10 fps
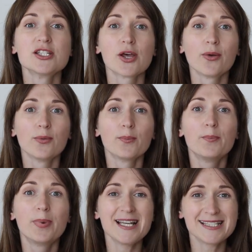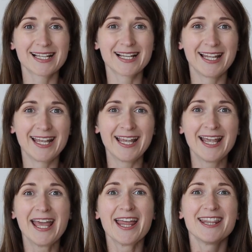So
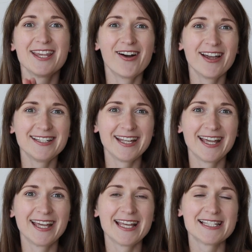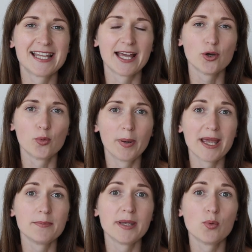basically the idea is that your
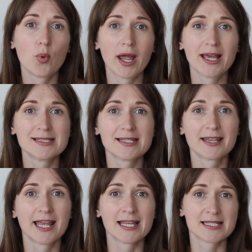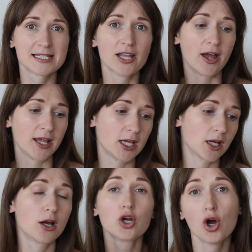baby wears things
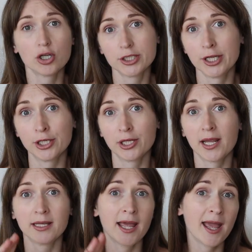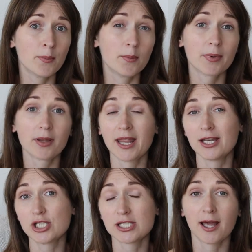like cotton and hemp.
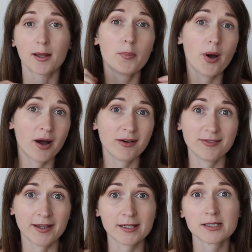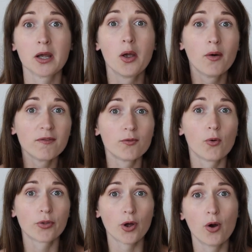They're just like perfect
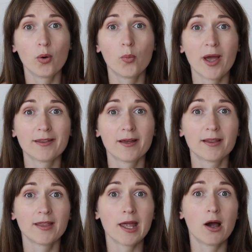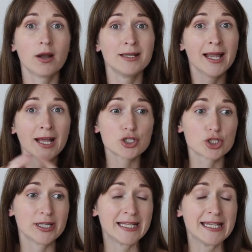for the hot weather. They are
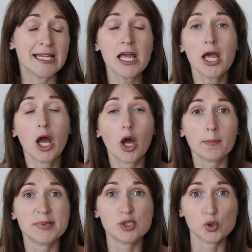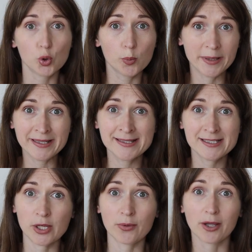naturally
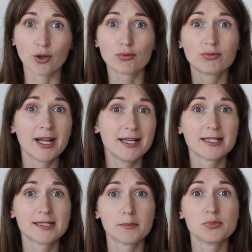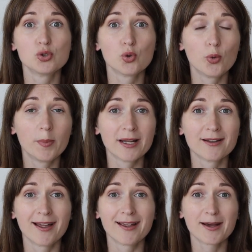absorbent, so they're great at absorbing
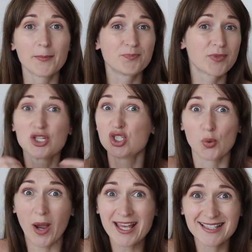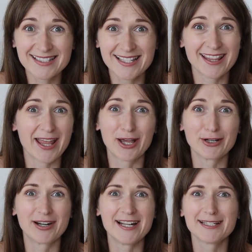like sweat, they're
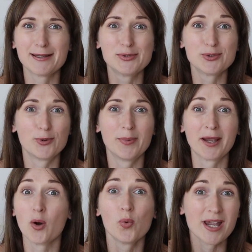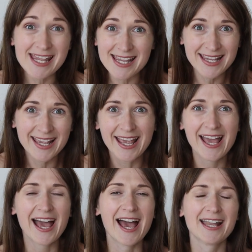great at absorbing a wee
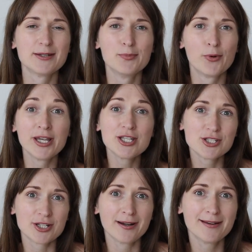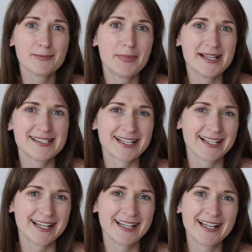and moisture
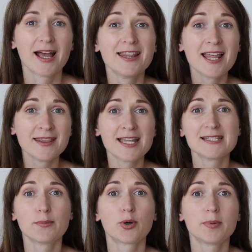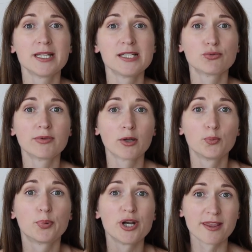basically. And then there's the properties
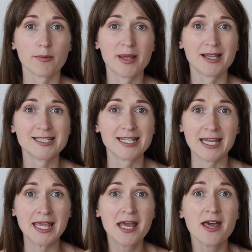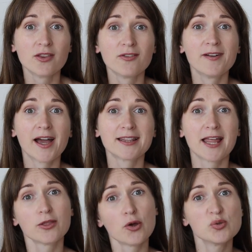around breathability, the fact
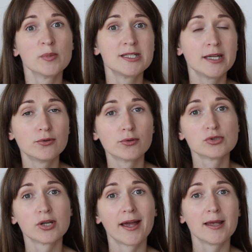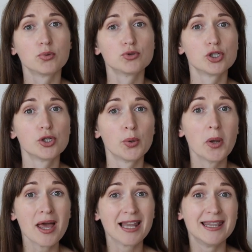that those materials are able to
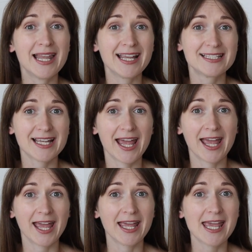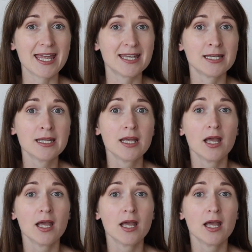let air in